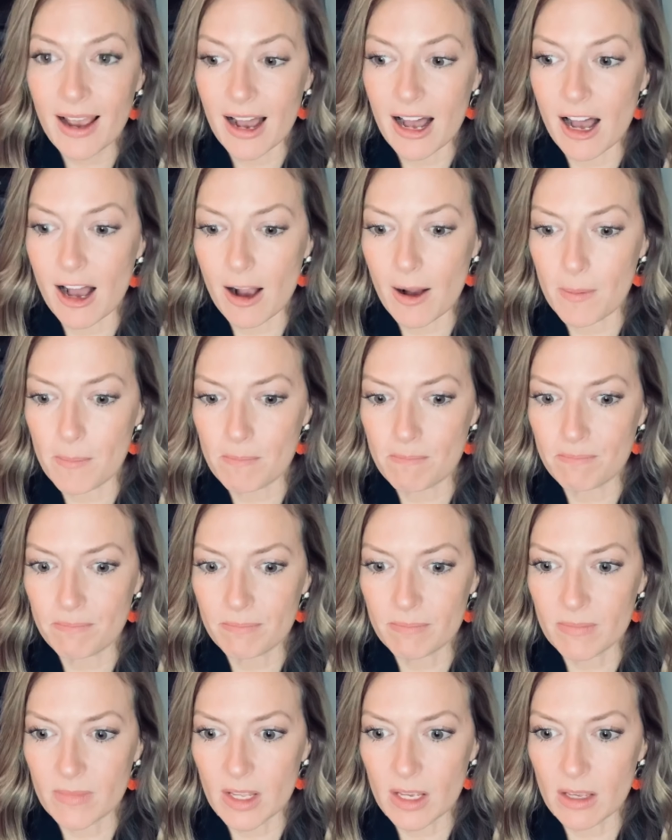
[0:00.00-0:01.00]
Um,
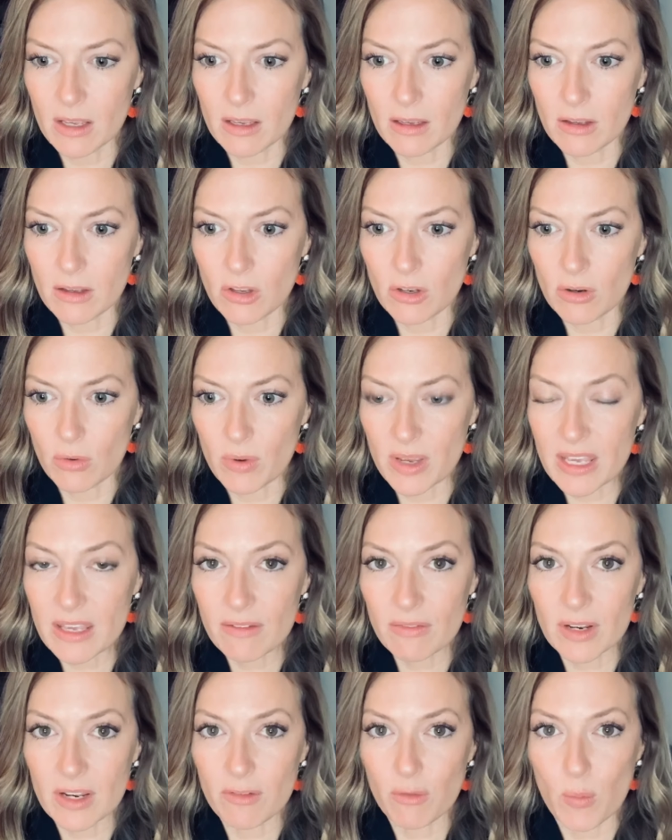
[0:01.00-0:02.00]
you know,
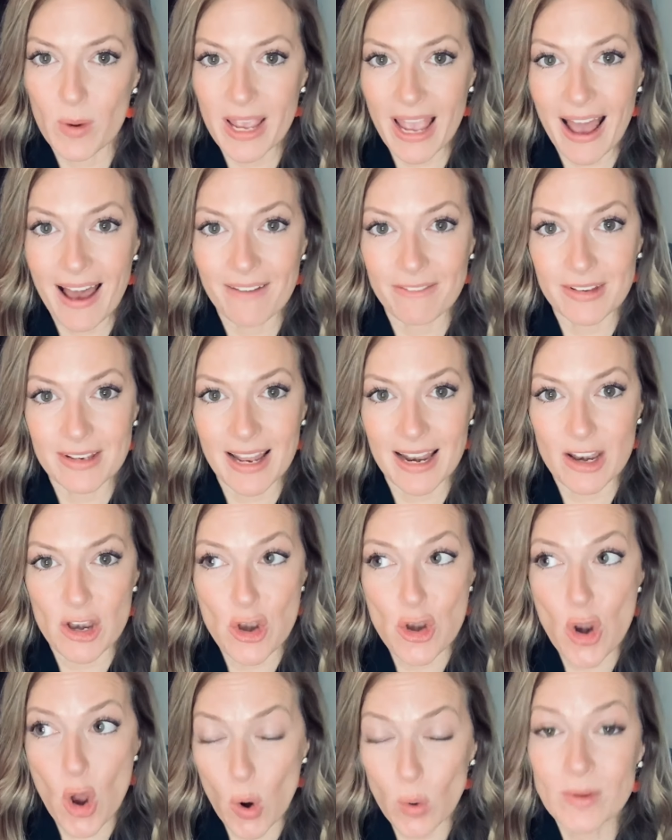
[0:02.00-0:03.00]
even if we haven't
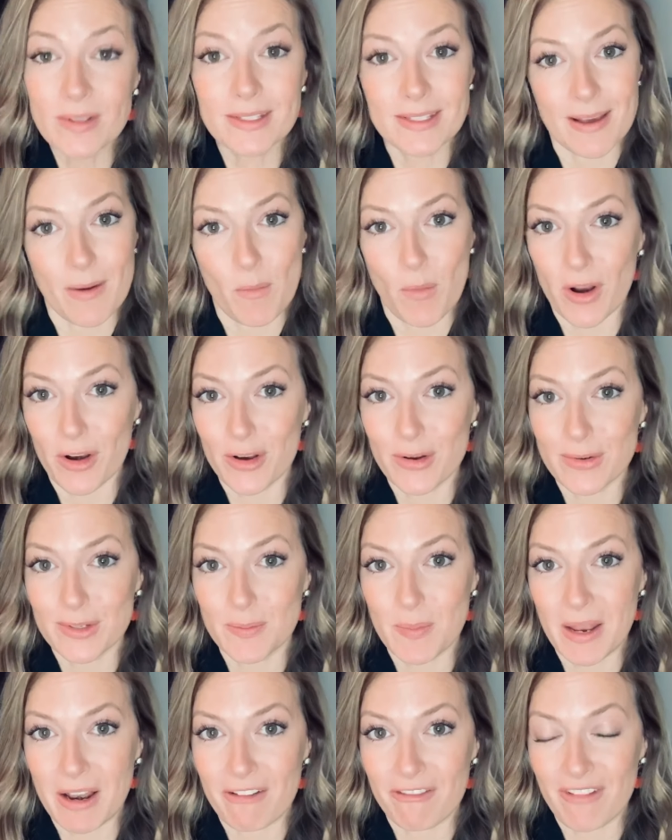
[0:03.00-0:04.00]
known someone who's
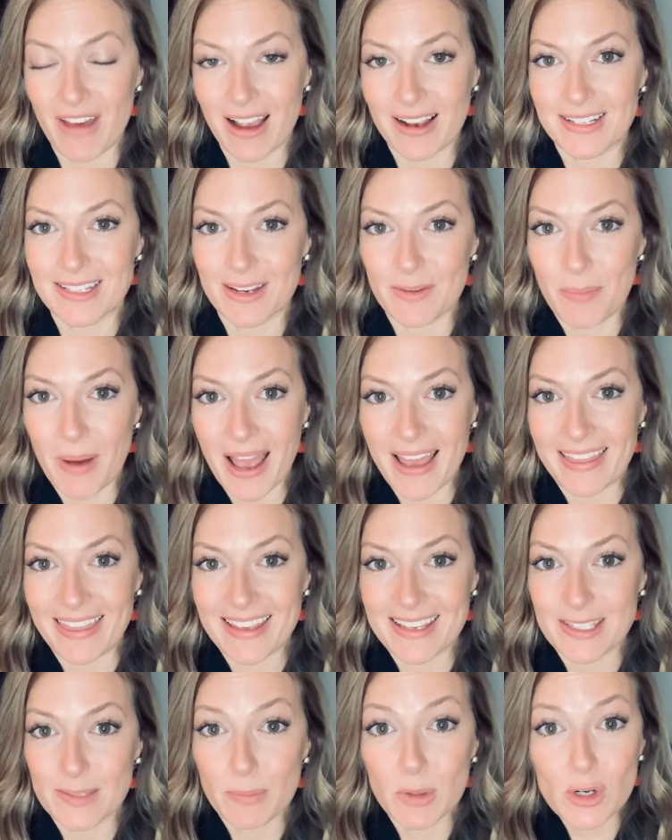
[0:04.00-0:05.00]
been affected by
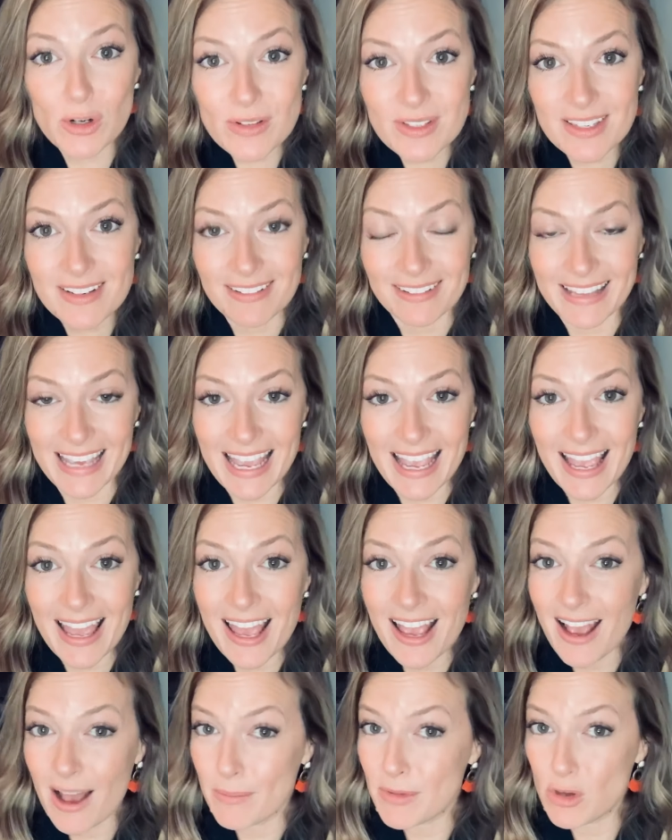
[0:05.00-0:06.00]
this personally,
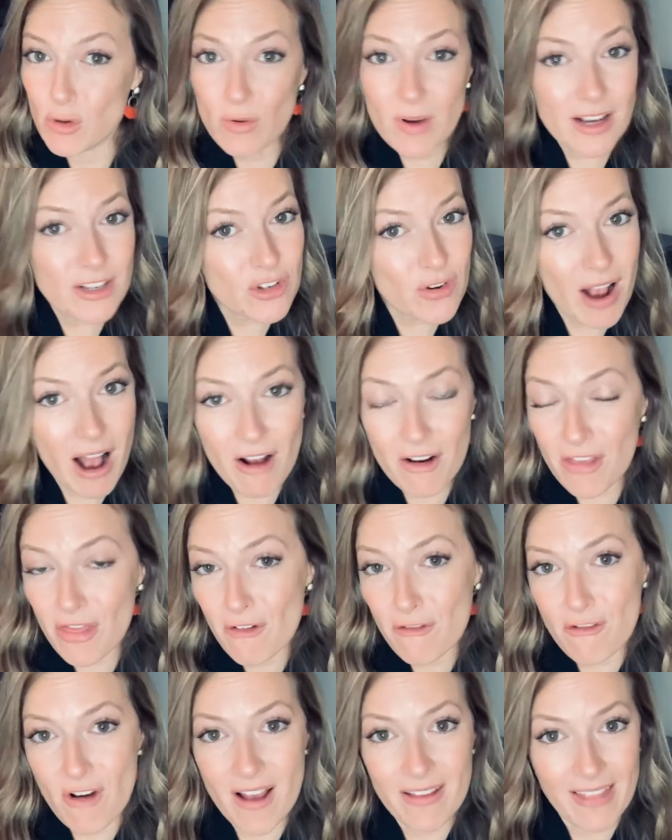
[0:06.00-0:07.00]
I mean, you guys are out on the
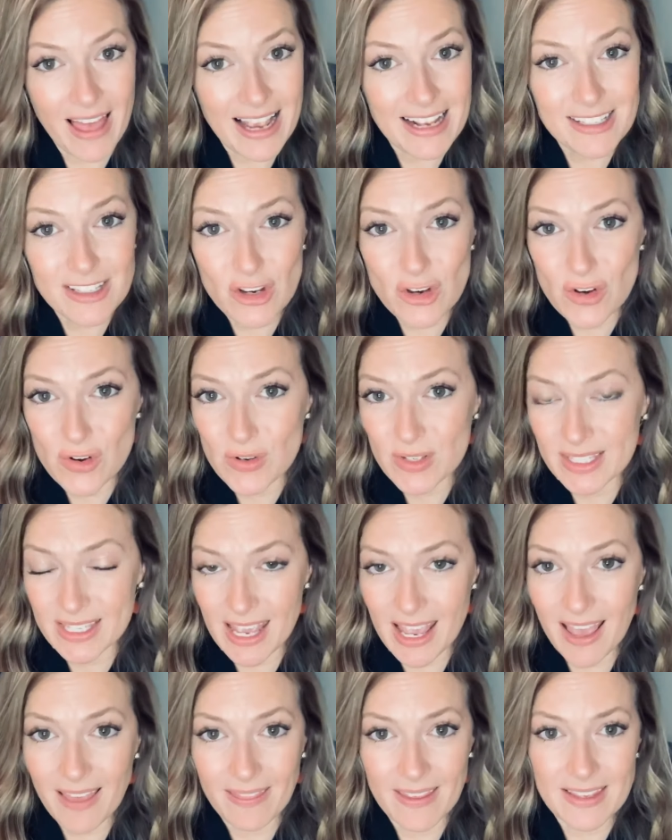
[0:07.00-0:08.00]
front lines and you're
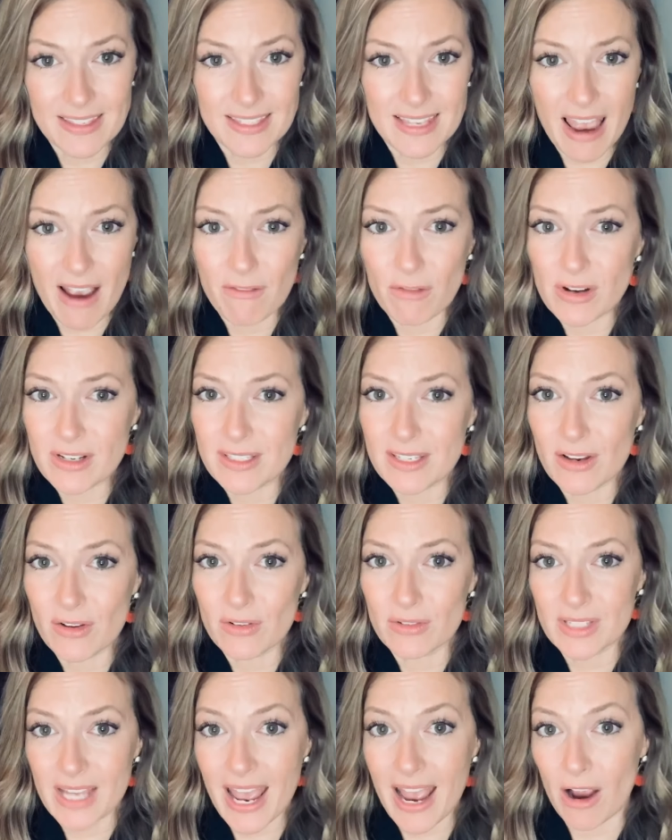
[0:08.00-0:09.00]
seeing this every single
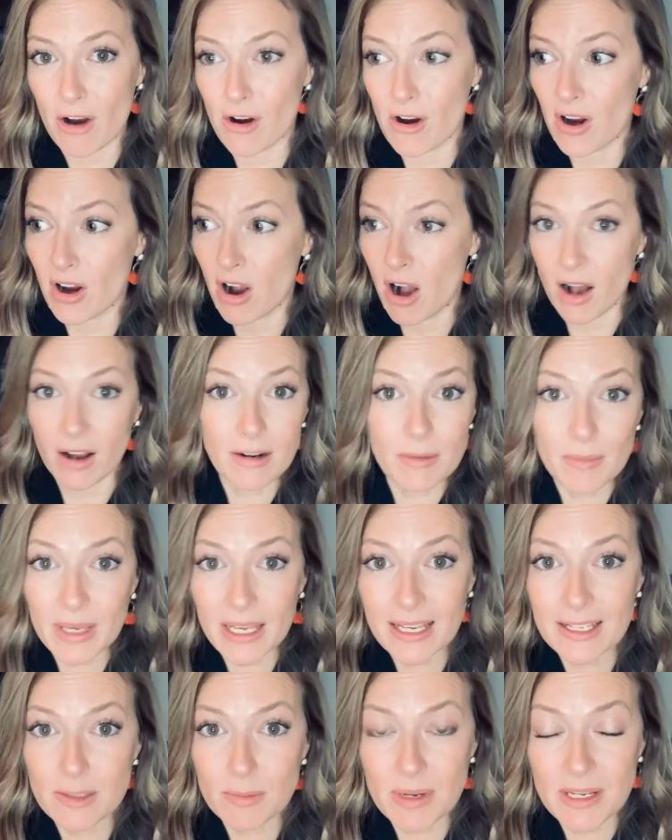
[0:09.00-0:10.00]
day. Our economy
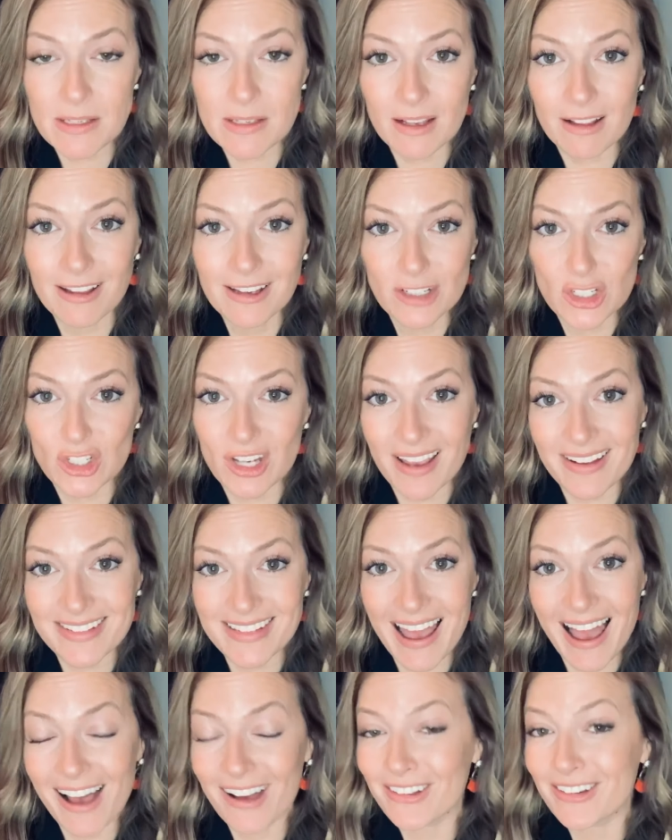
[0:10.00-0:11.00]
has basically shut
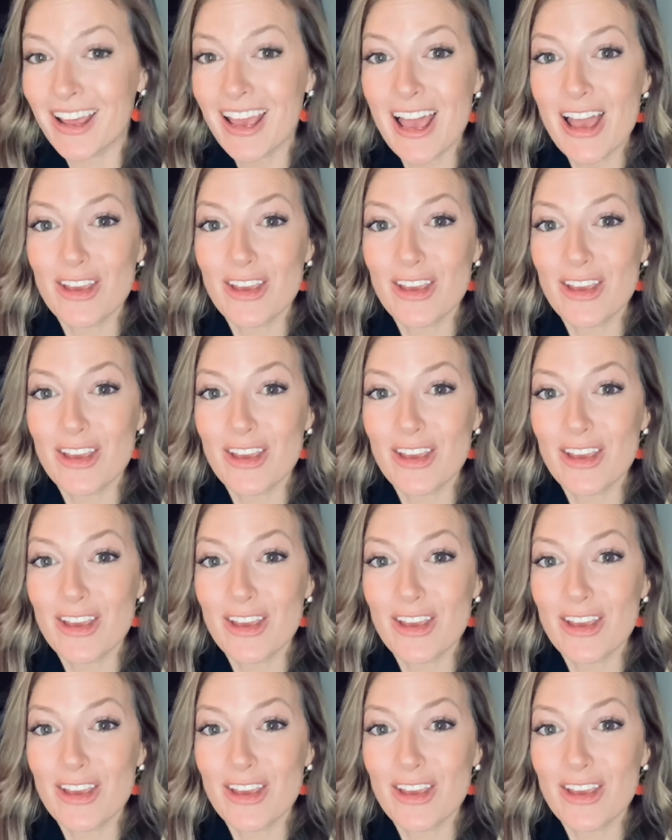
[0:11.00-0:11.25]
down.